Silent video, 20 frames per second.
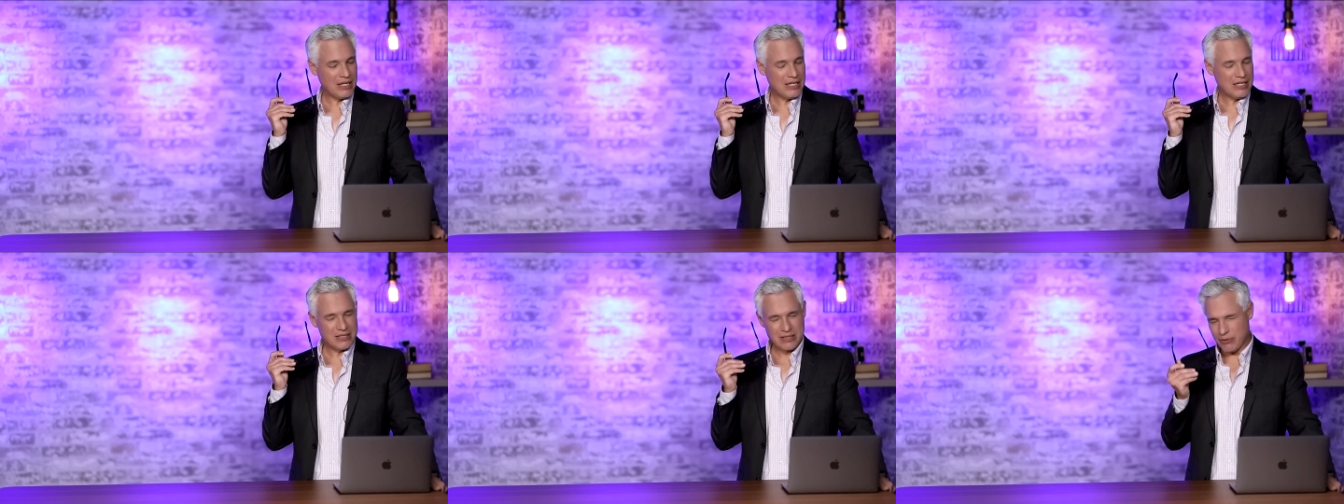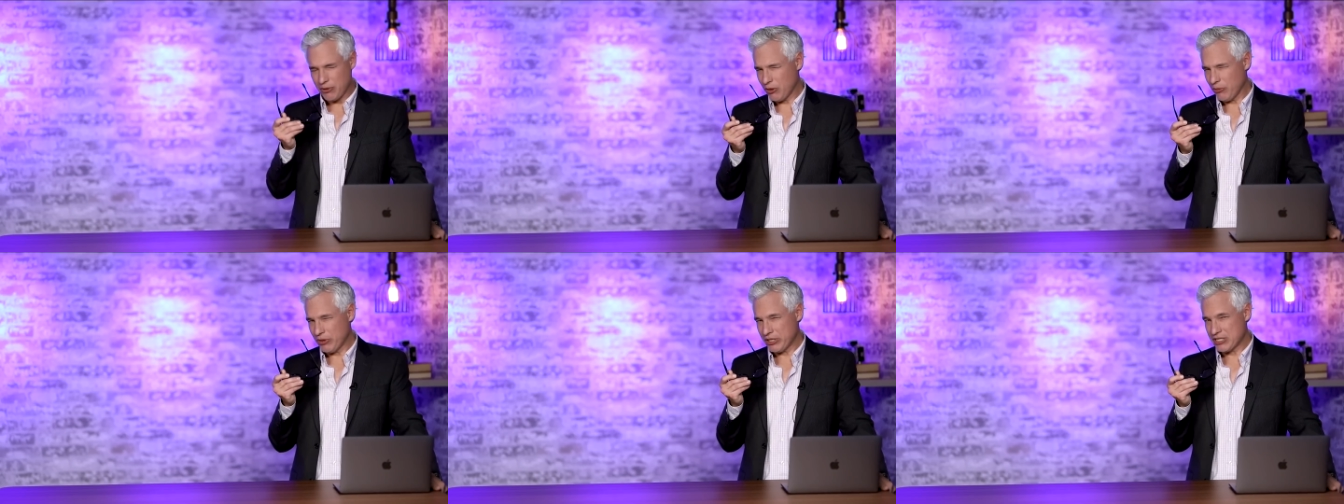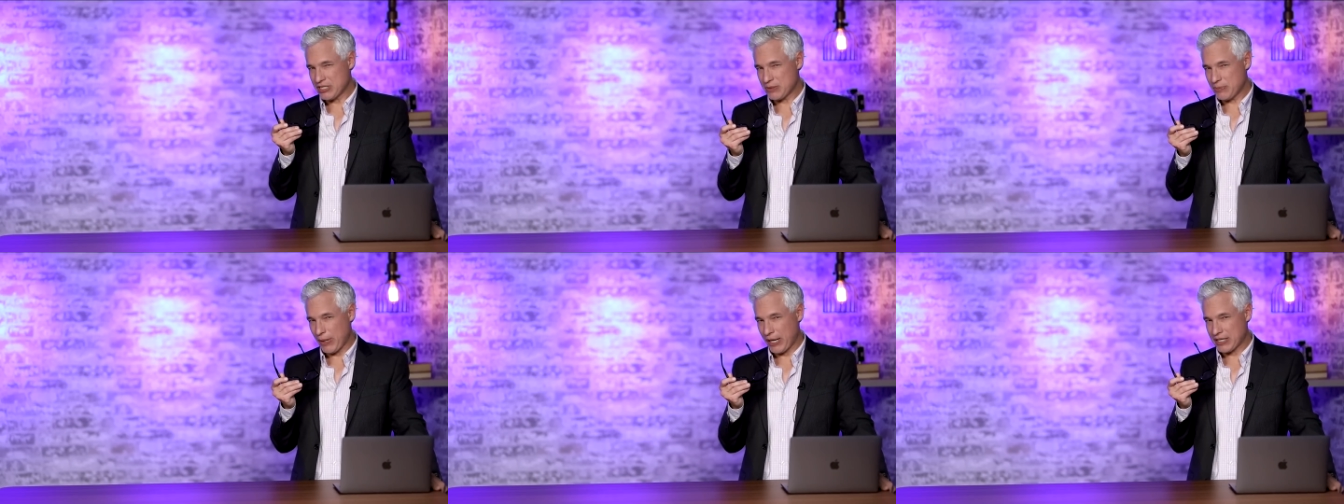some of the
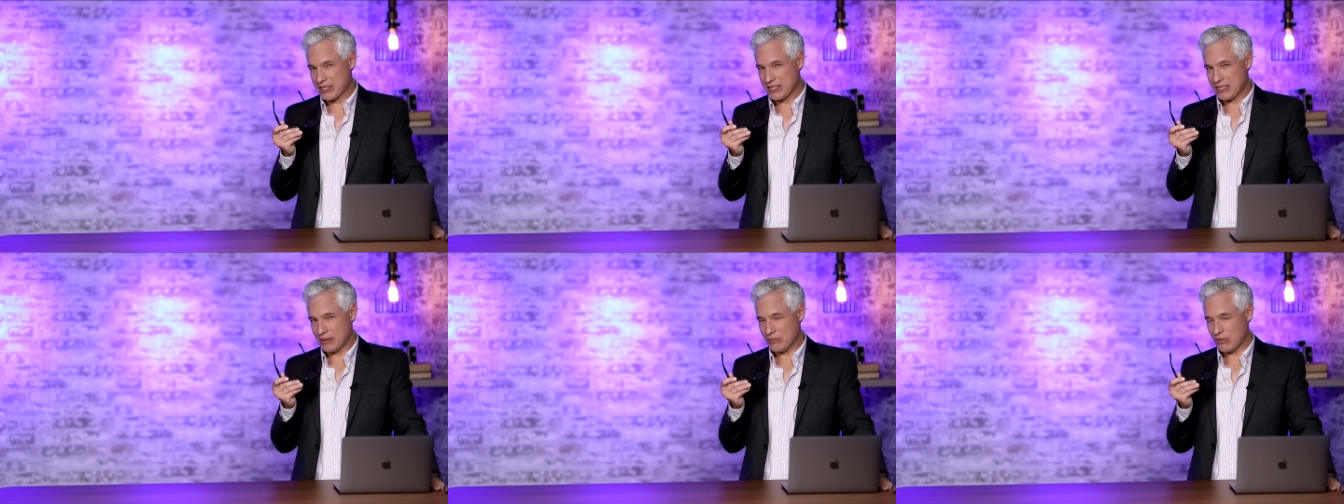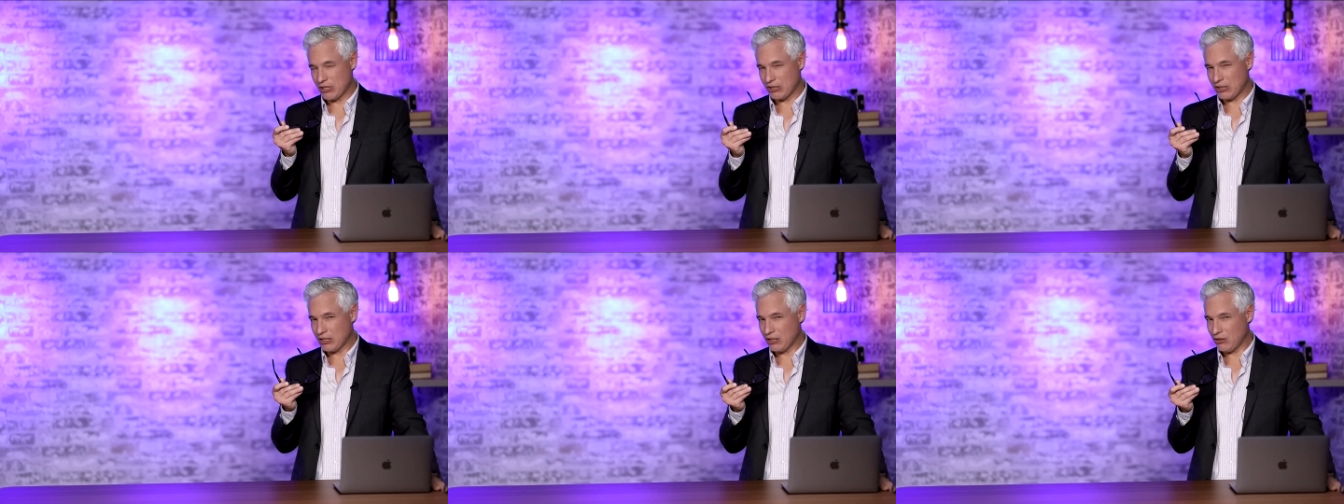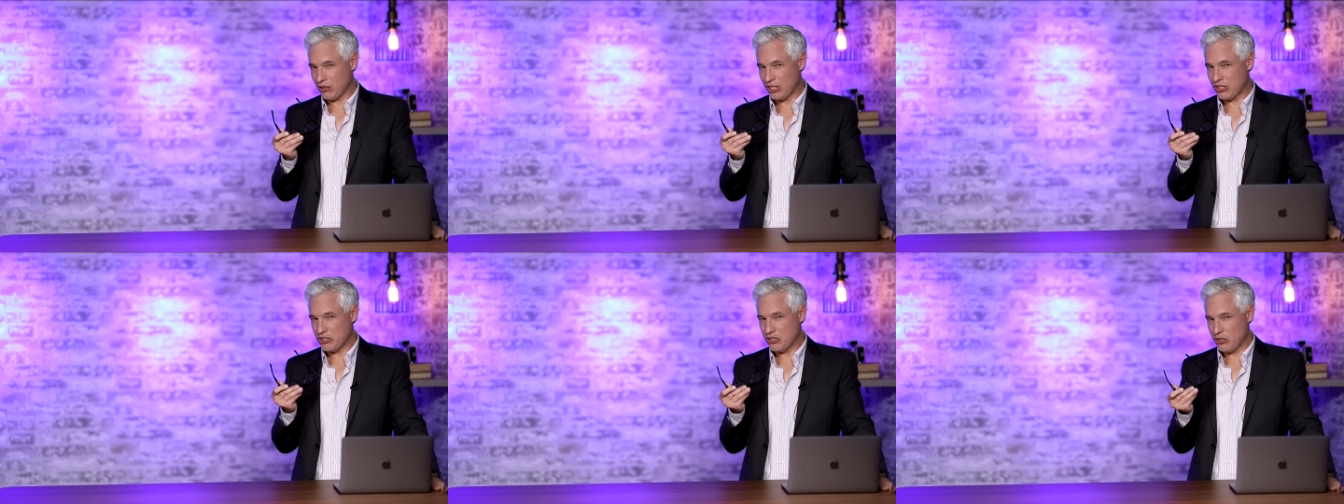written specs seemed a
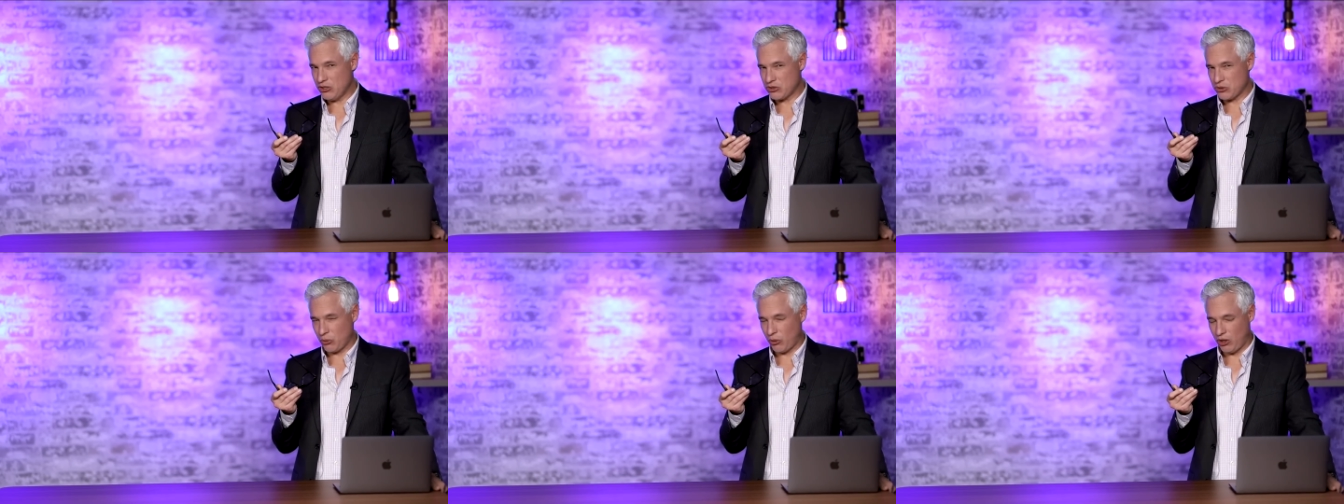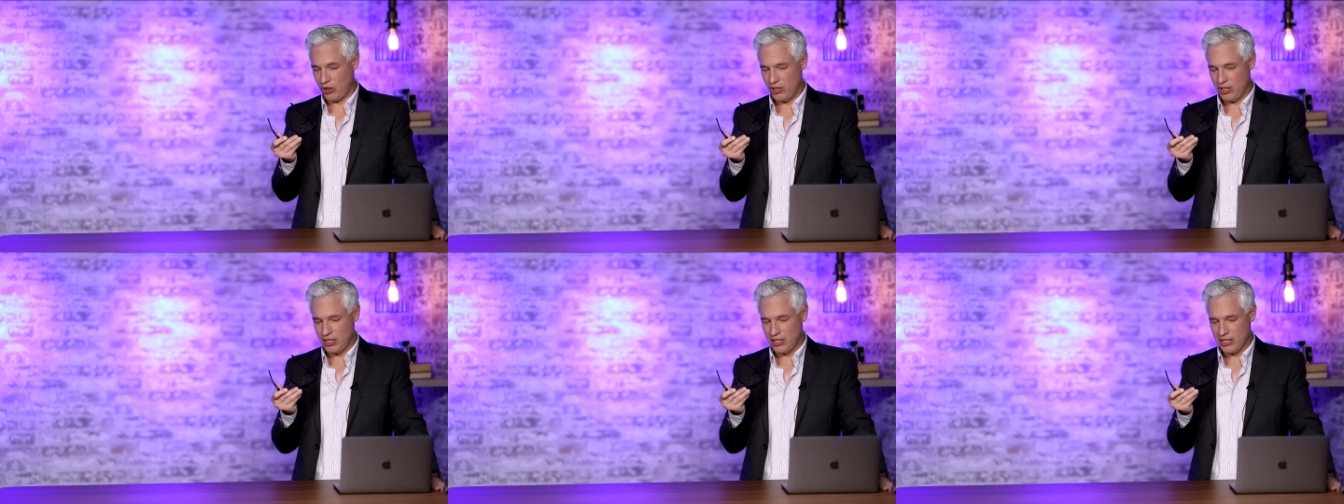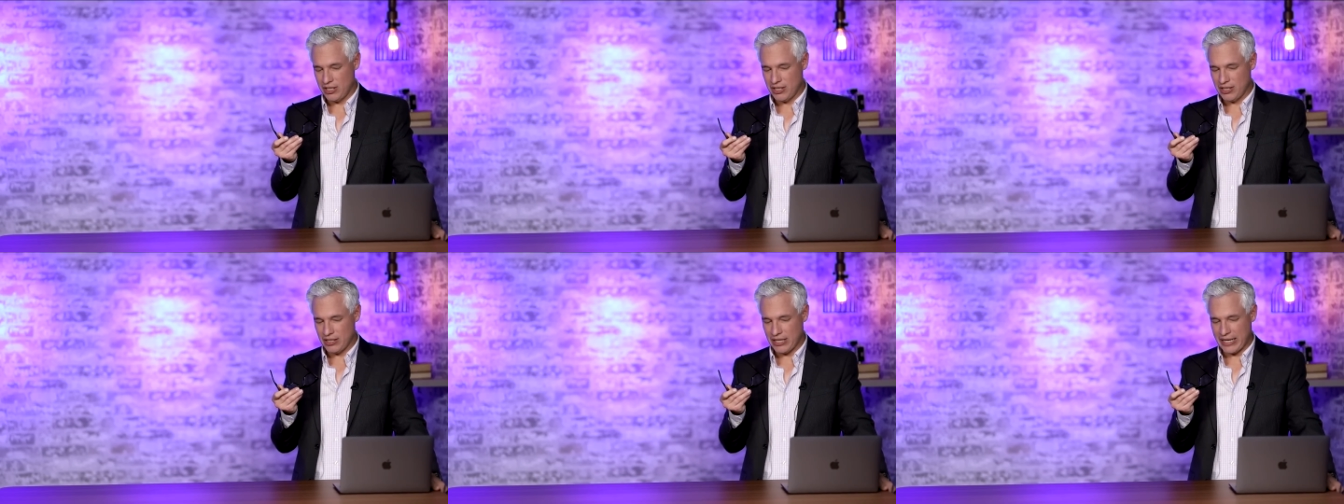little unusual.
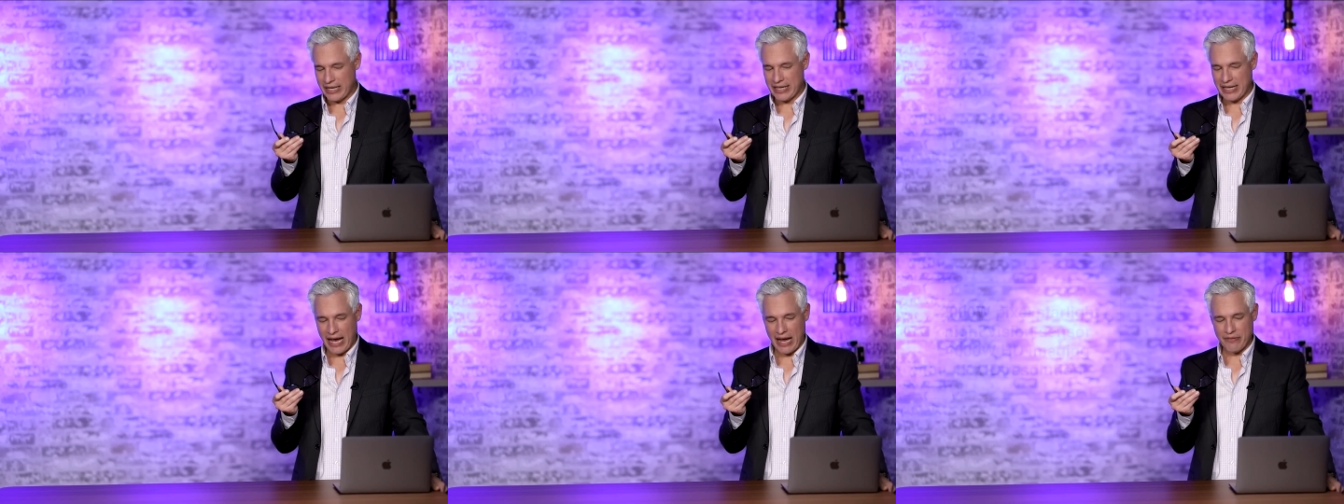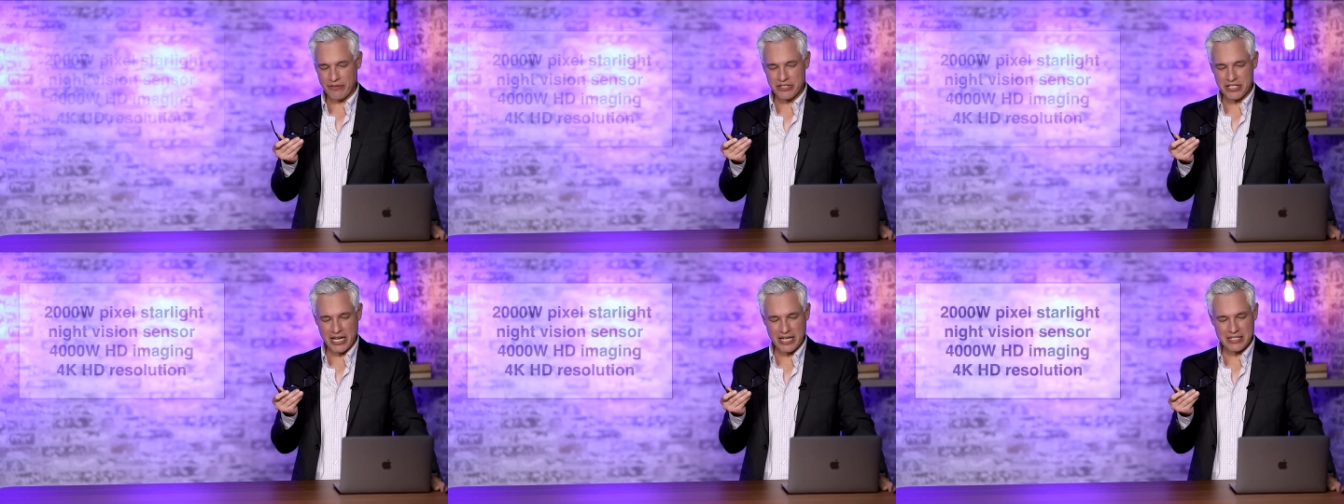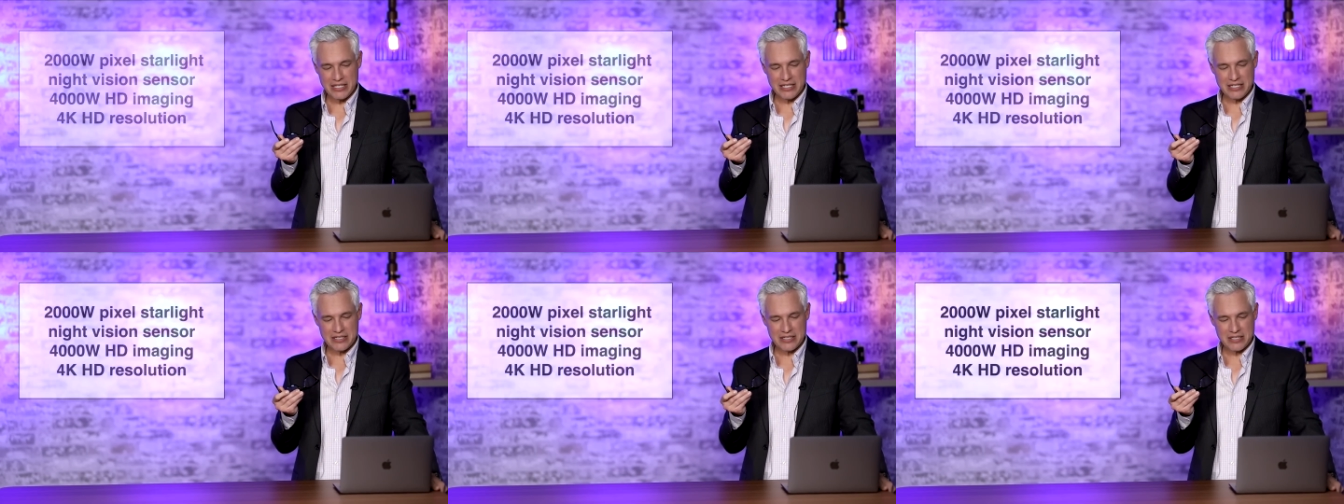Like it
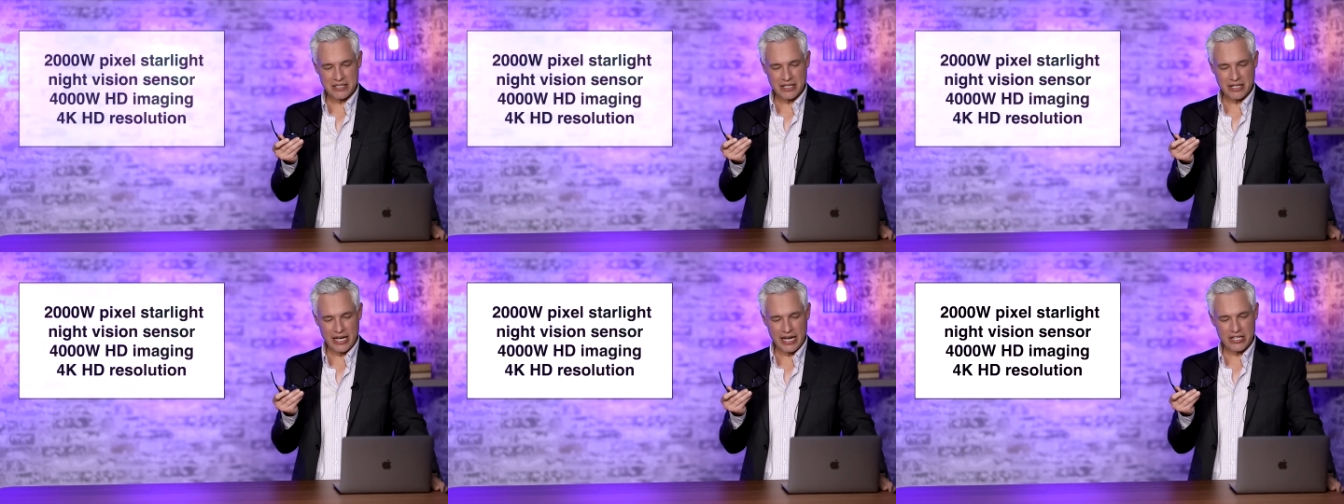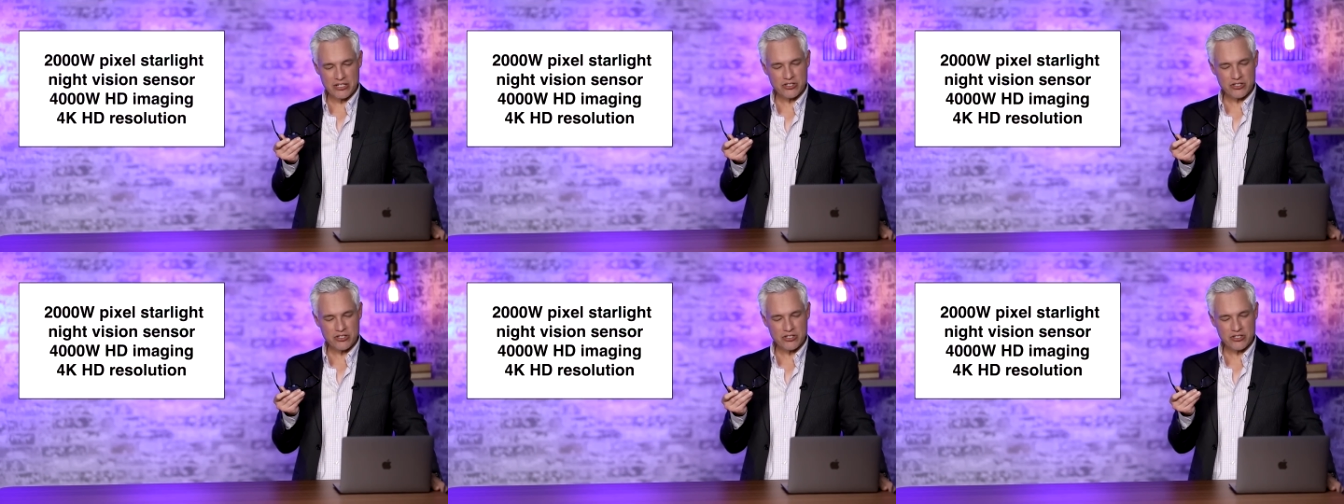advertises a